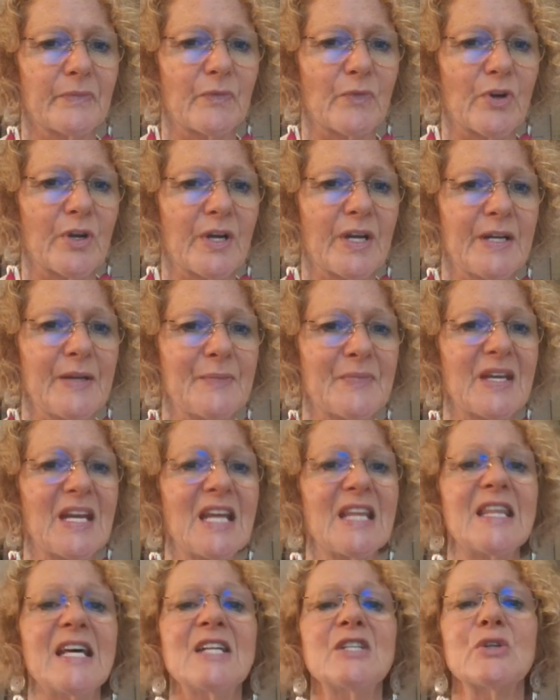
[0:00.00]
Right.
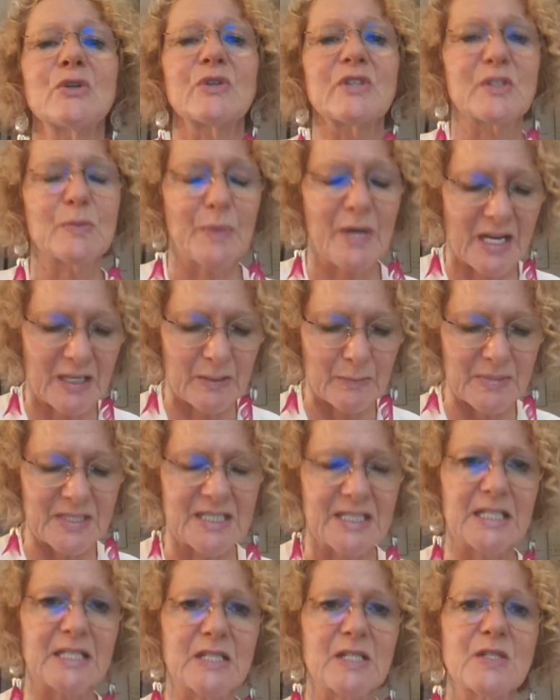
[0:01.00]
It then talks about
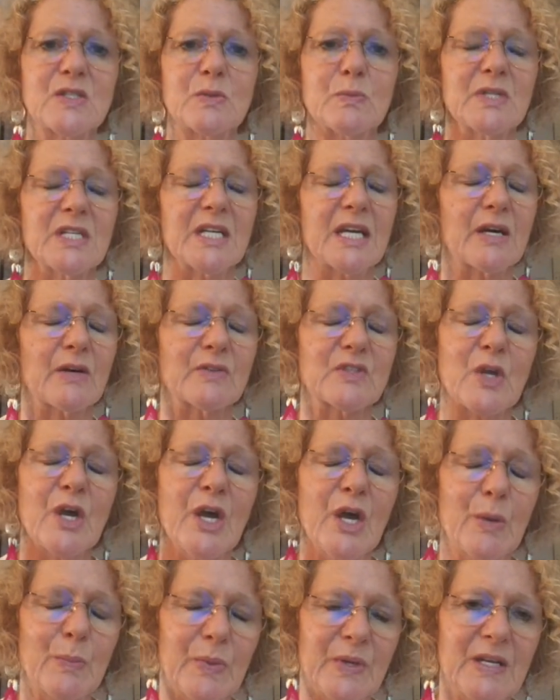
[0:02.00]
admitting it to somebody else,
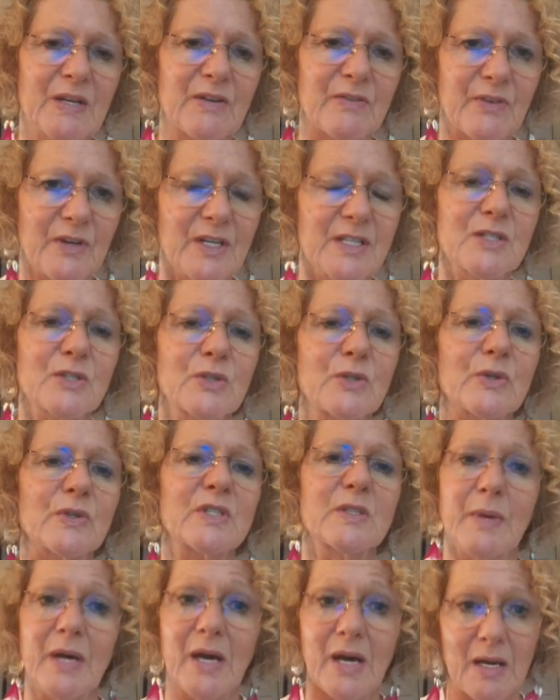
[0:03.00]
but it first
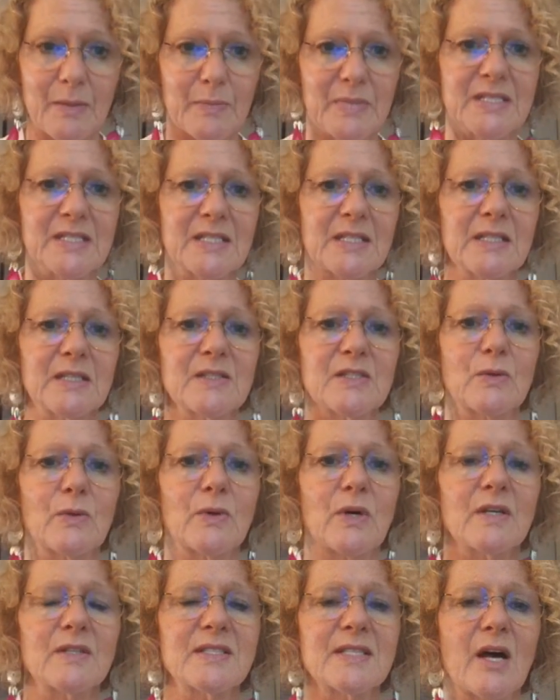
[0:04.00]
talks about admitting it to
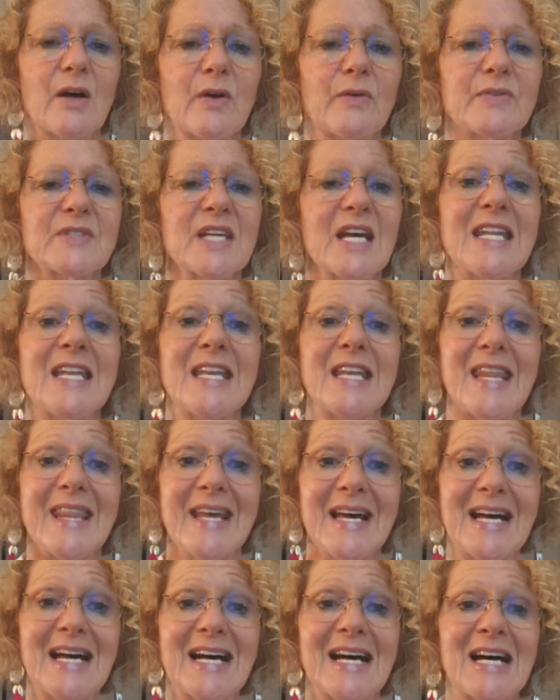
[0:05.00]
ourselves. And
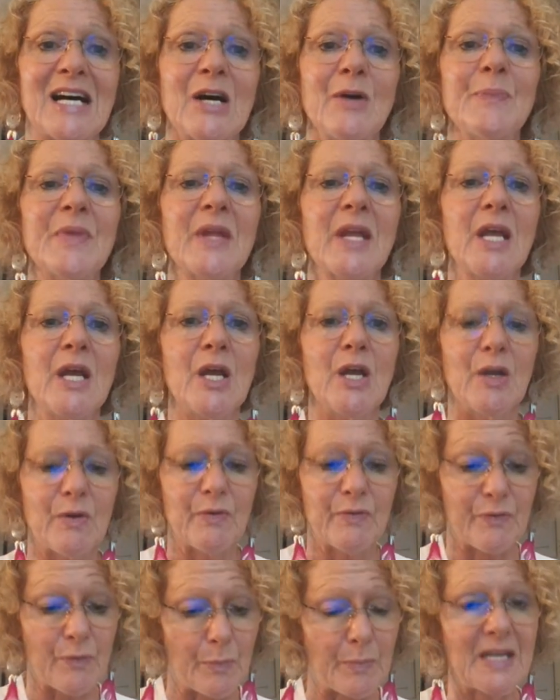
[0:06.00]
that,
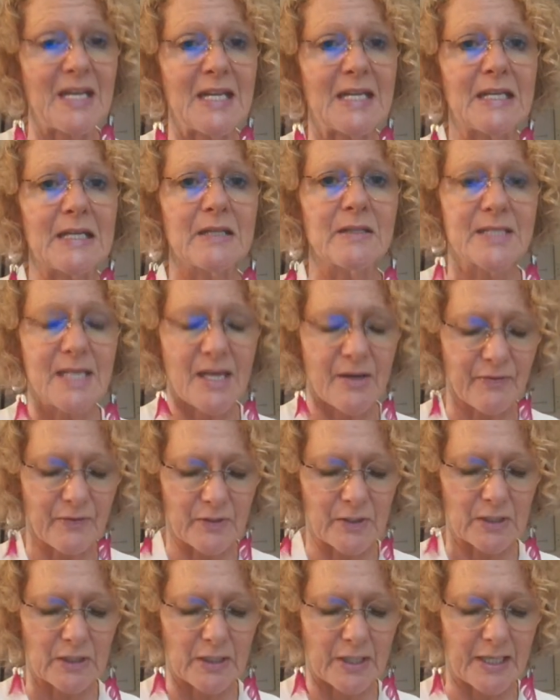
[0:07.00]
for me,
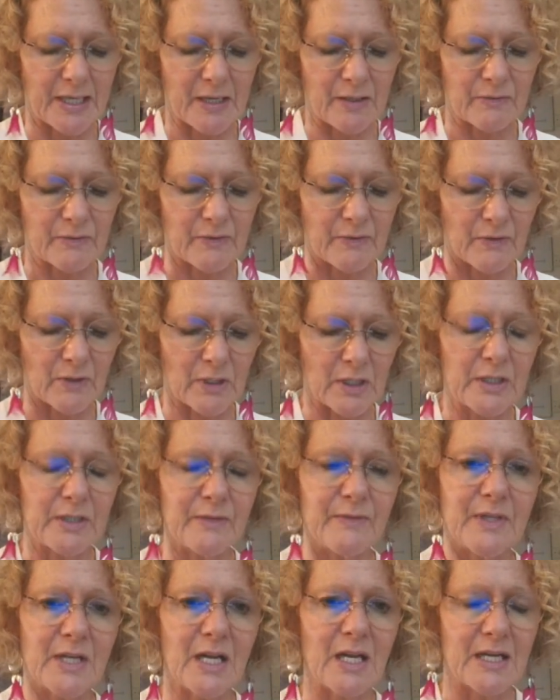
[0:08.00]
definitely, and for a lot
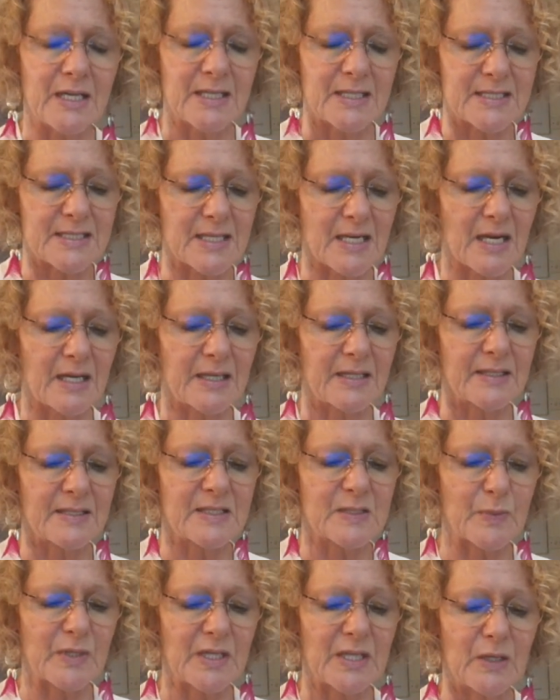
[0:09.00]
of the clients that I
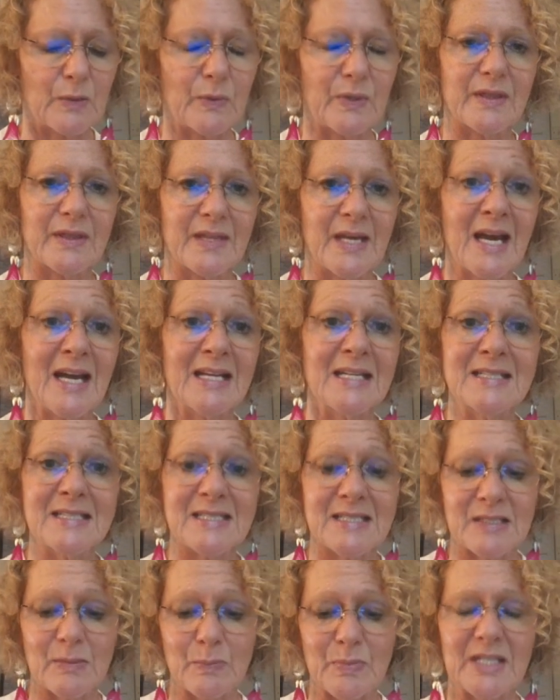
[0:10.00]
speak with, that
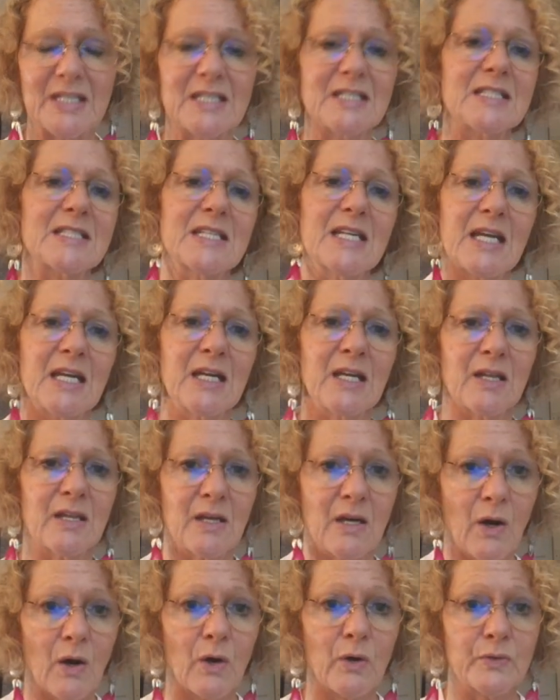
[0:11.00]
is the biggest thing
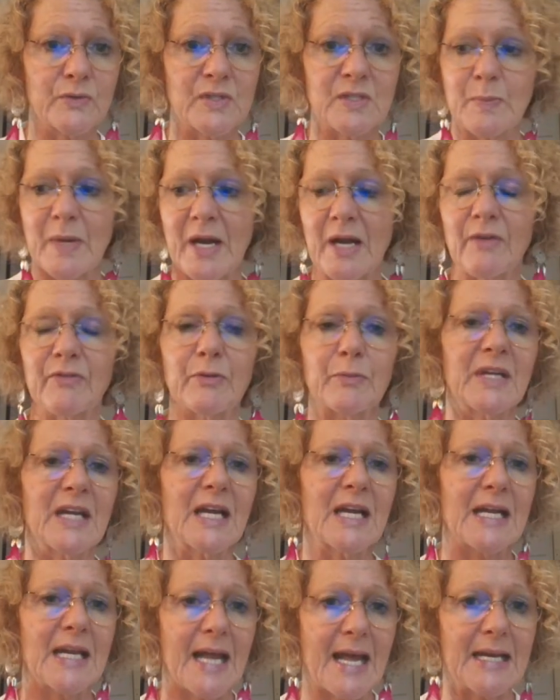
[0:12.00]
that holds us back from
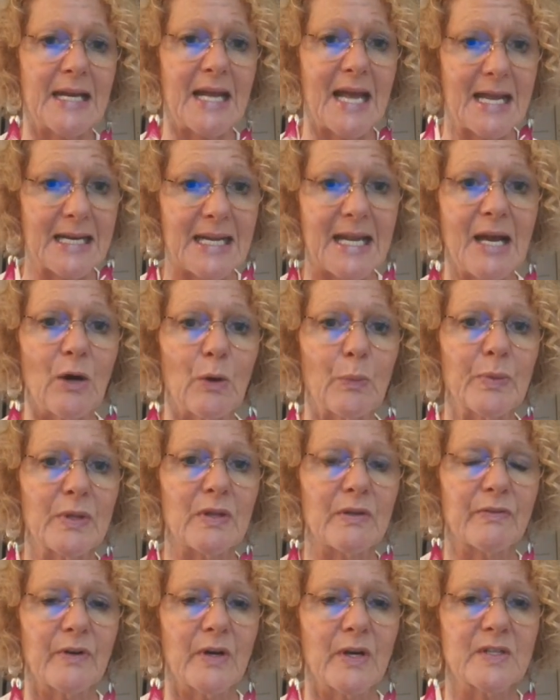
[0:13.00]
getting any help in
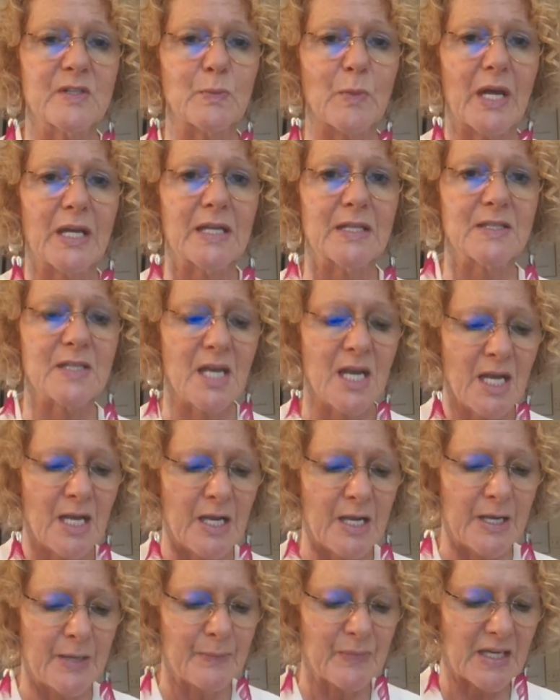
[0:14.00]
the first place,
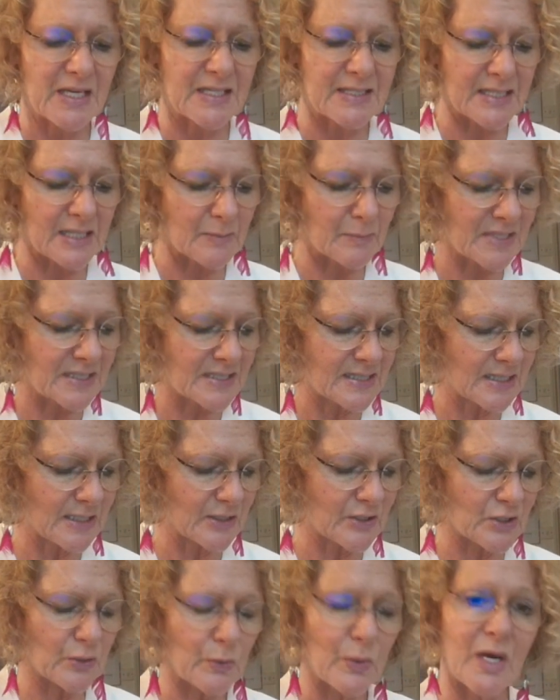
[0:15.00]
is
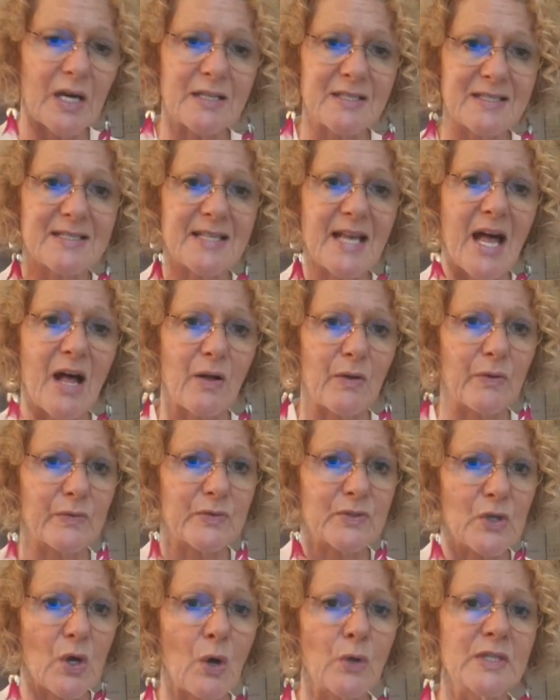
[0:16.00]
admitting to
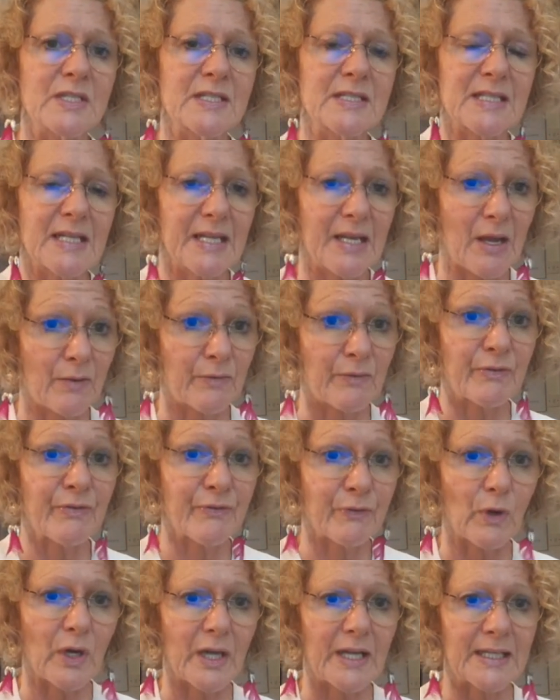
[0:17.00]
ourselves honestly and
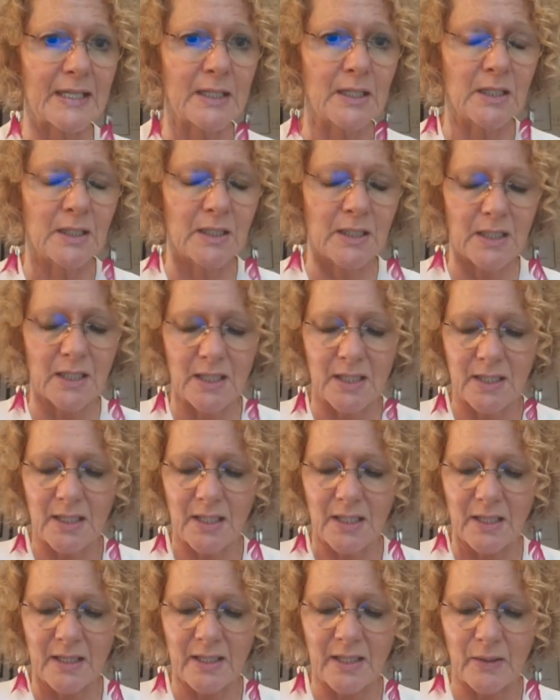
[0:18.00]
fully
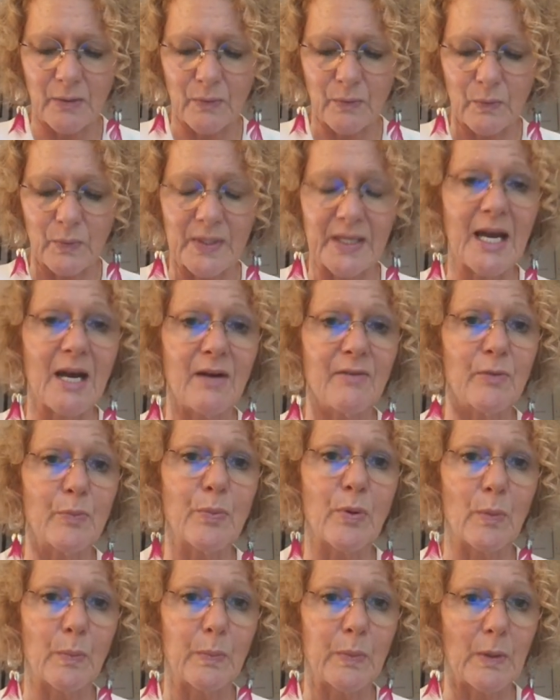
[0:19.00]
that we have a
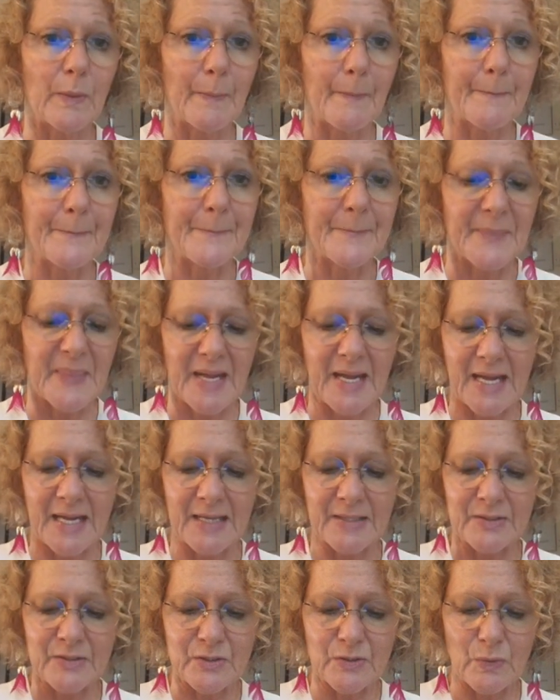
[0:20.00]
problem
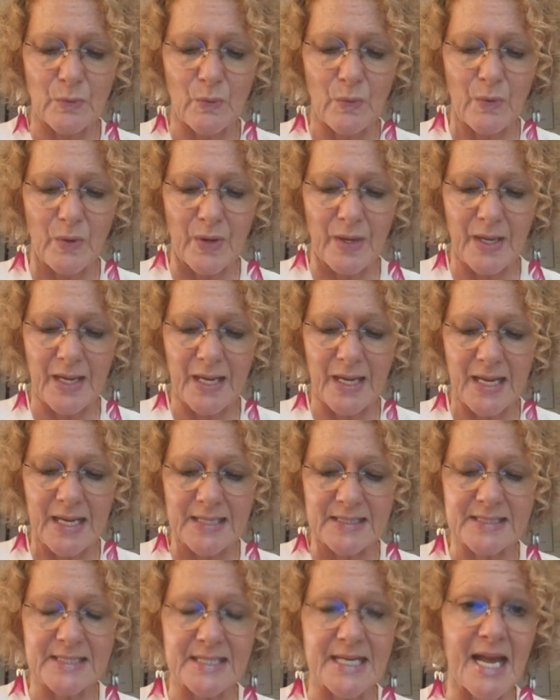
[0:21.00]
and
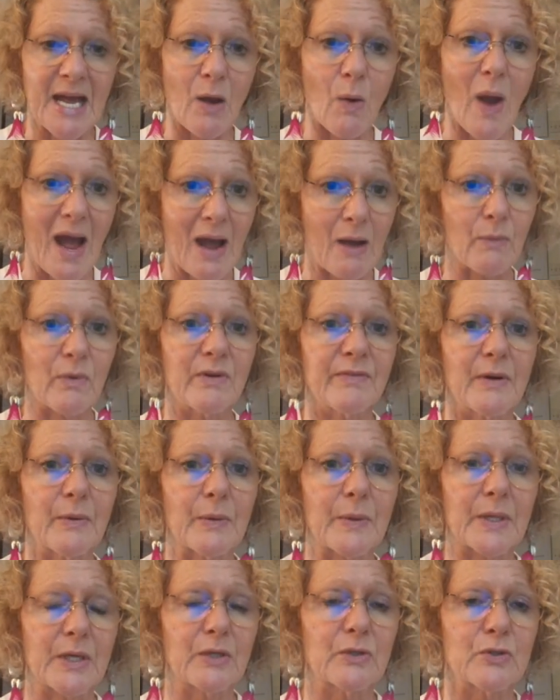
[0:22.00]
it's now out of
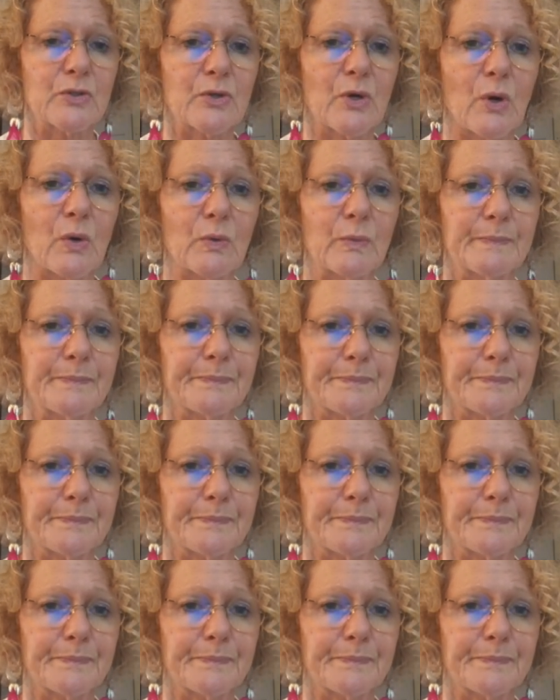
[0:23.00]
our control.